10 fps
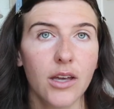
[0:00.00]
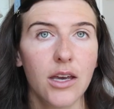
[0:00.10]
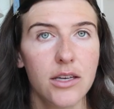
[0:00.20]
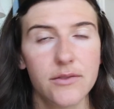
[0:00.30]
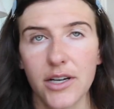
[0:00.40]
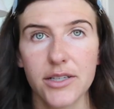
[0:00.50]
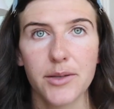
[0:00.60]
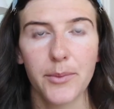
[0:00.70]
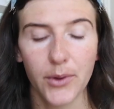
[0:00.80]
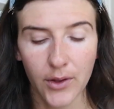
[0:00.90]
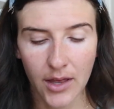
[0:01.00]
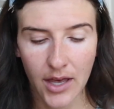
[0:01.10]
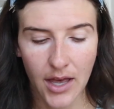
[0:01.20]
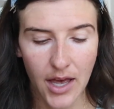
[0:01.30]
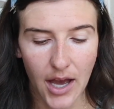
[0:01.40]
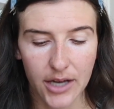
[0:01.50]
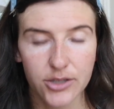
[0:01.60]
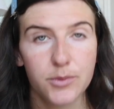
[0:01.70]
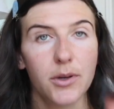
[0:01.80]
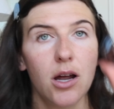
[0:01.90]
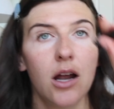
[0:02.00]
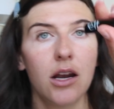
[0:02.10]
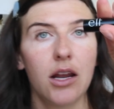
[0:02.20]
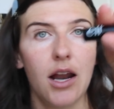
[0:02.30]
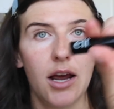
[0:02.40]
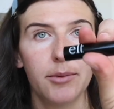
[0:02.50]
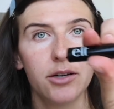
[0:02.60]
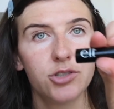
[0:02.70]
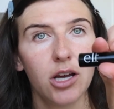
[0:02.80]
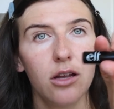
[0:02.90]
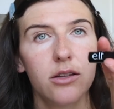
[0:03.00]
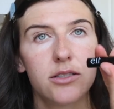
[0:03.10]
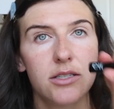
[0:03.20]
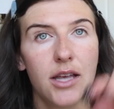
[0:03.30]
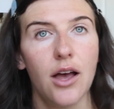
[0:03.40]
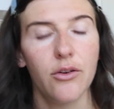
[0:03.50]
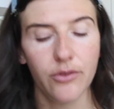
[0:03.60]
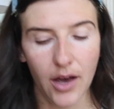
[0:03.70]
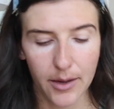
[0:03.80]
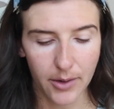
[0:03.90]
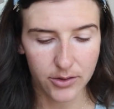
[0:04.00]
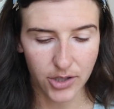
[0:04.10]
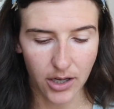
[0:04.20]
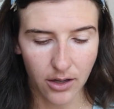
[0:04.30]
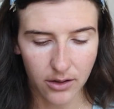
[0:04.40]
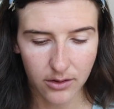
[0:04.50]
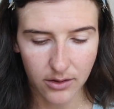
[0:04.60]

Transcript: is very simple. I just put on an eyebrow gel. This is the e.l.f. eyebrow gel.